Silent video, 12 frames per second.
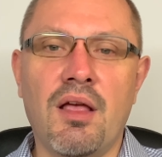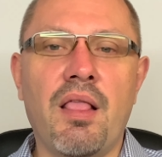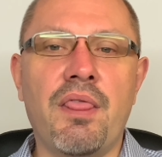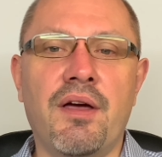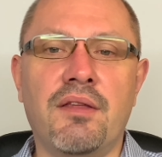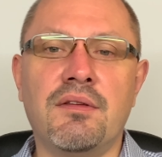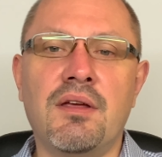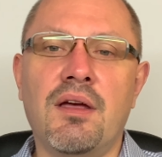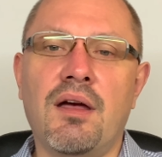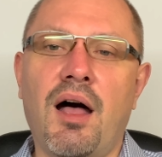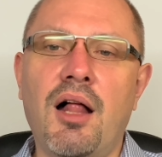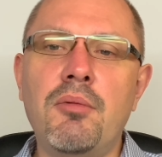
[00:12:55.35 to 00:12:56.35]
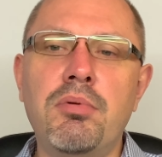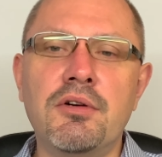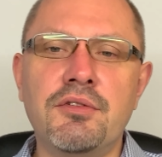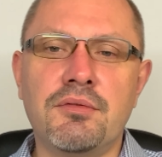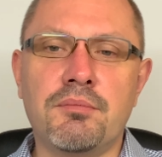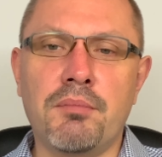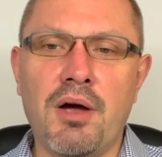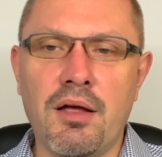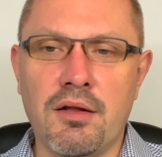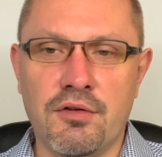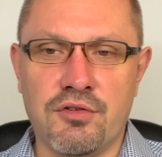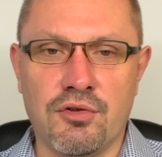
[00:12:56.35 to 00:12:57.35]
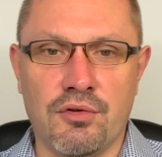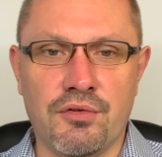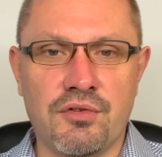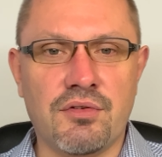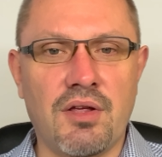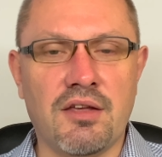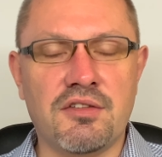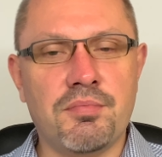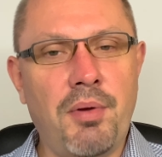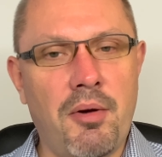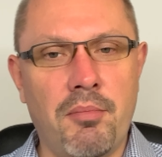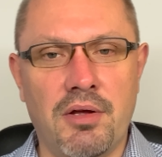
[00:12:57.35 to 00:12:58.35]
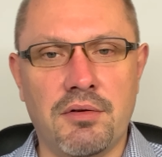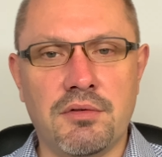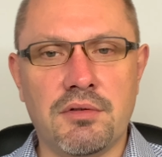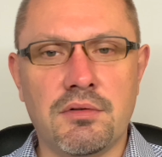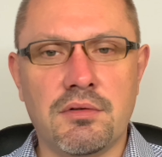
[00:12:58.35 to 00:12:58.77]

than Albert Michelson's experiment.